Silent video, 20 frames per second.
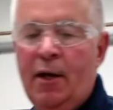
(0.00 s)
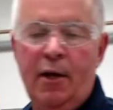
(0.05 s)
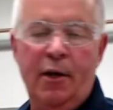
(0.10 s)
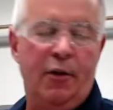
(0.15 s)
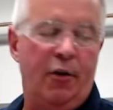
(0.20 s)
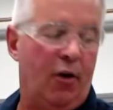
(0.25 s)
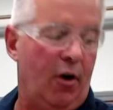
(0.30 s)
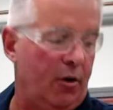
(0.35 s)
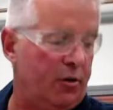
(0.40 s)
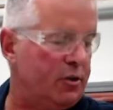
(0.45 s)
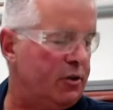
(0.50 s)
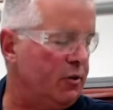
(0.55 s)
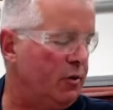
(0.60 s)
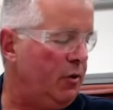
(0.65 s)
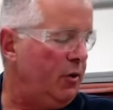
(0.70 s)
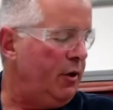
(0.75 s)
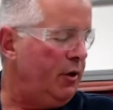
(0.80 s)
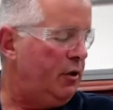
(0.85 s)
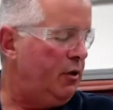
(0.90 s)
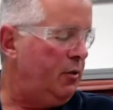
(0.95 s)
You're also
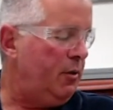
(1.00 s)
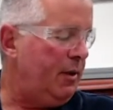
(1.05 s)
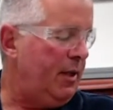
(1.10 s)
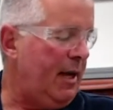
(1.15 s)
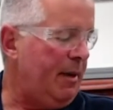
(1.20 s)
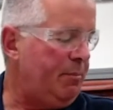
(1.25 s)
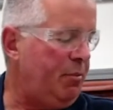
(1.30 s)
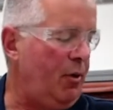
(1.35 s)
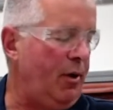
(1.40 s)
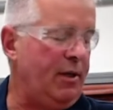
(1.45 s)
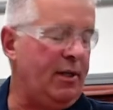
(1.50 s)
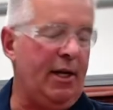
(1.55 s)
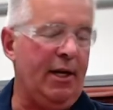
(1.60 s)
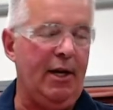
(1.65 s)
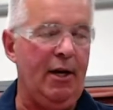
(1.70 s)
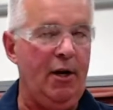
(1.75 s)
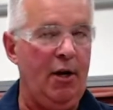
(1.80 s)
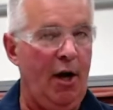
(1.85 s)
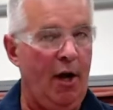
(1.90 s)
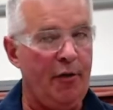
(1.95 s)
going to, at that point, take
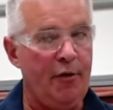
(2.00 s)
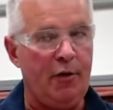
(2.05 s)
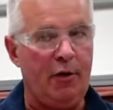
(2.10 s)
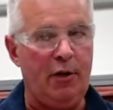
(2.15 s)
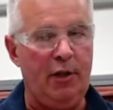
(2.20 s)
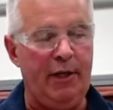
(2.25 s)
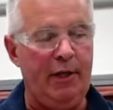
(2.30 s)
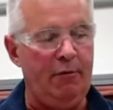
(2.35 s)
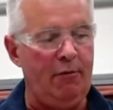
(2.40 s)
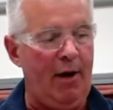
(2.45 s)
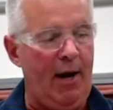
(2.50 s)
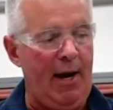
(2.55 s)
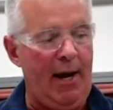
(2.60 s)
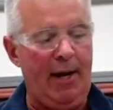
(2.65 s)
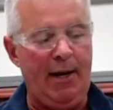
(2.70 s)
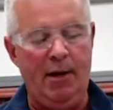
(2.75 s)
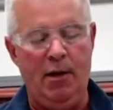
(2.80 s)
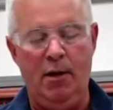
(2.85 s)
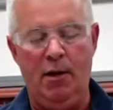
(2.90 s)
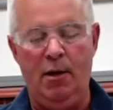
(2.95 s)
another clean rag.